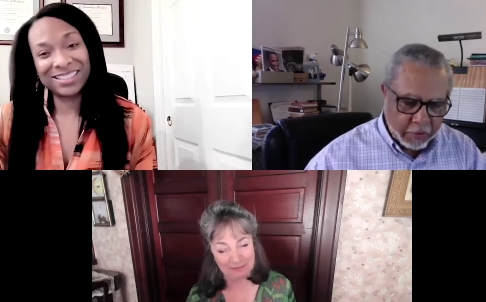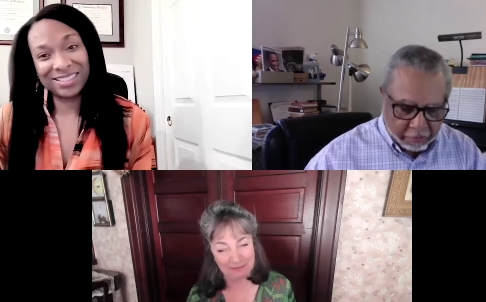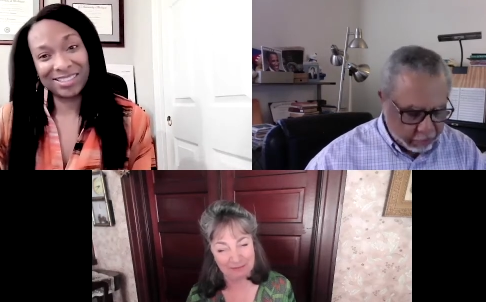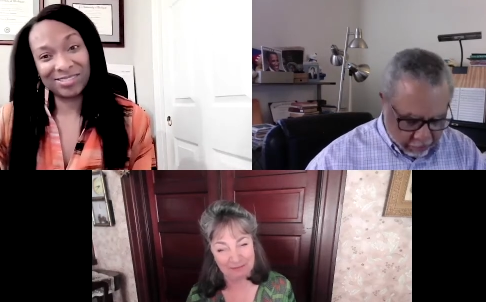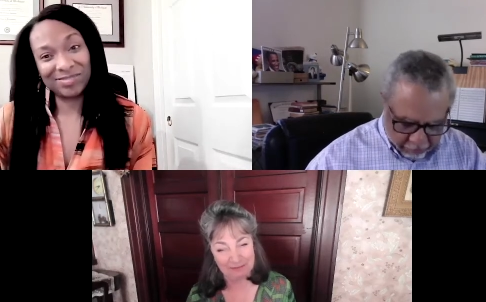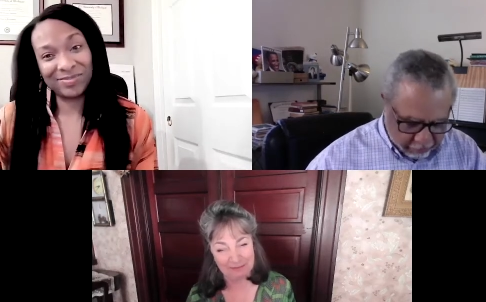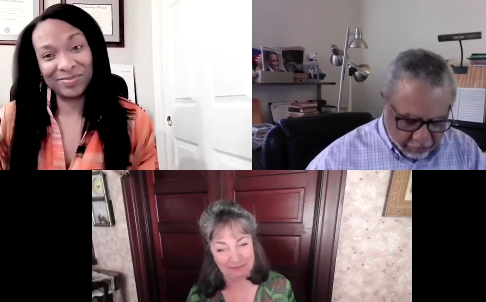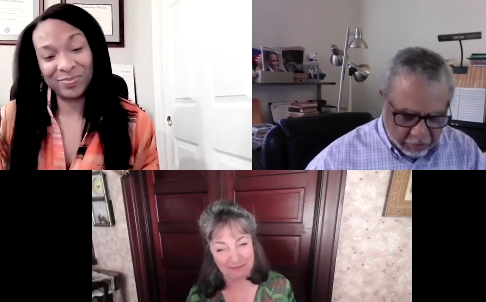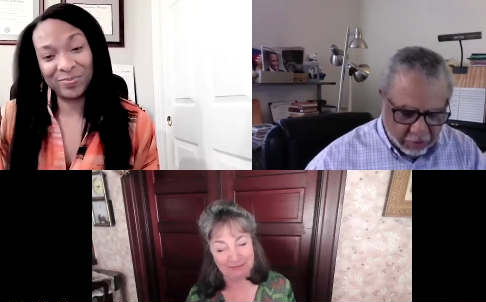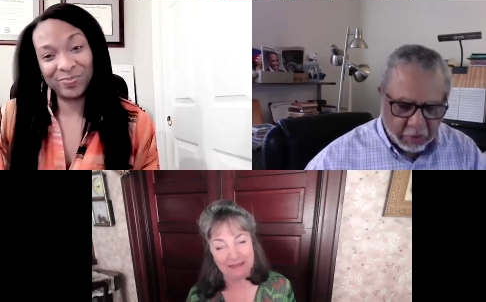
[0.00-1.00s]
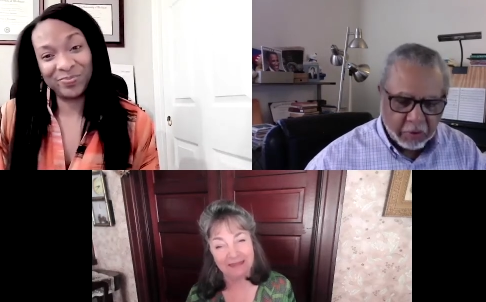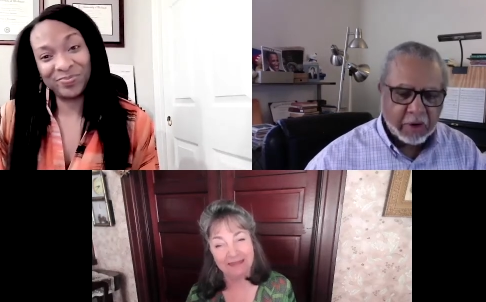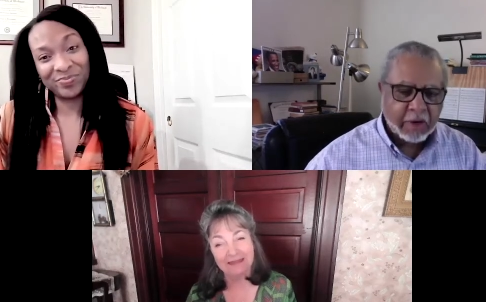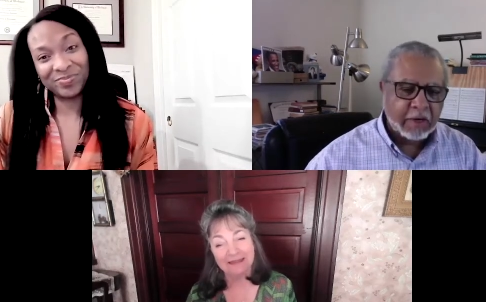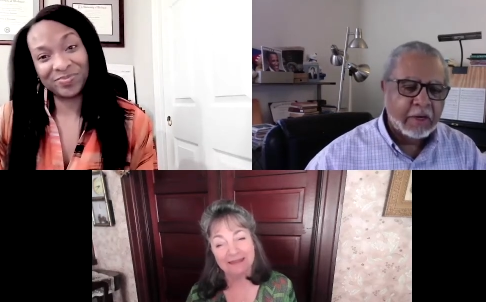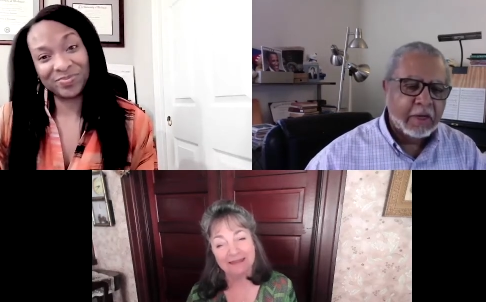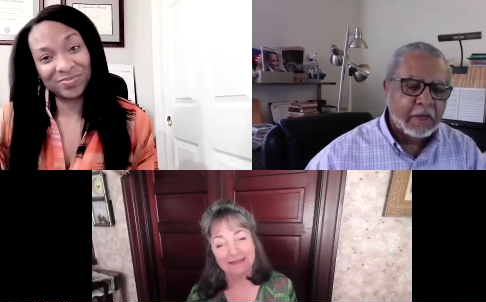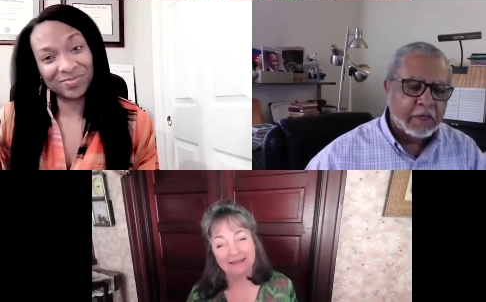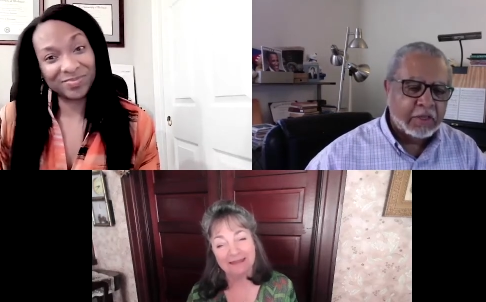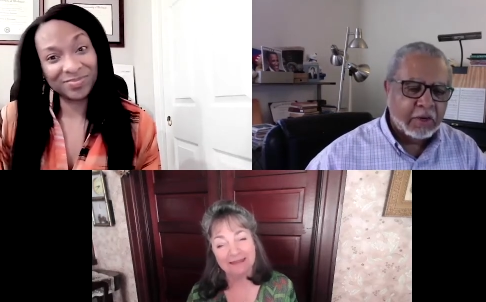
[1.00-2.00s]
Speaker 1: everything. So
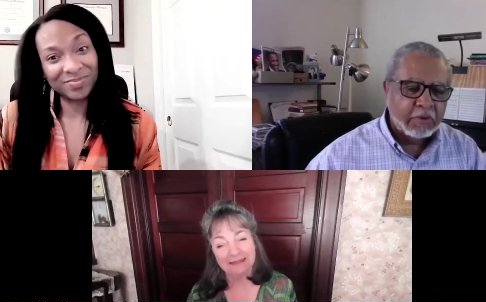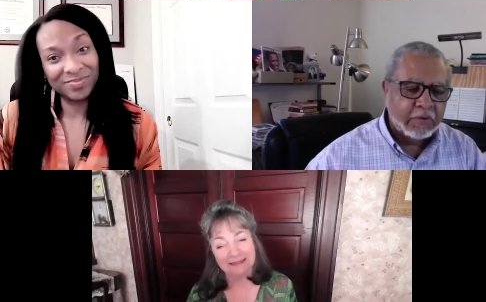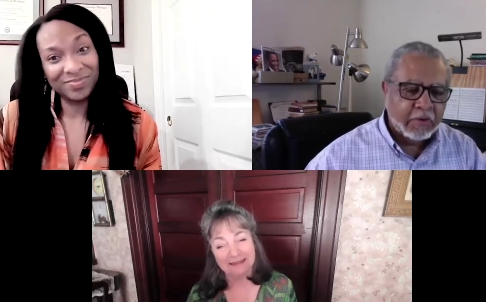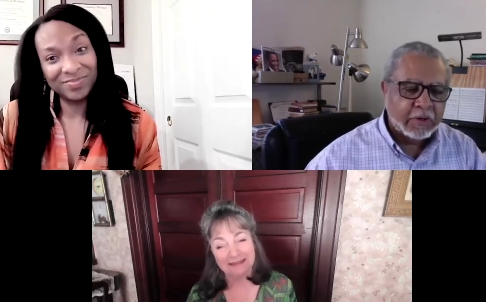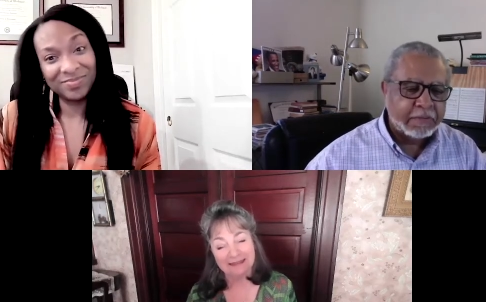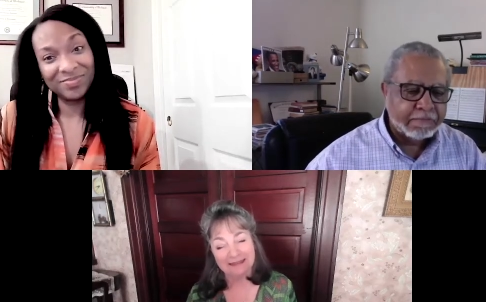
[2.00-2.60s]
it's always fun.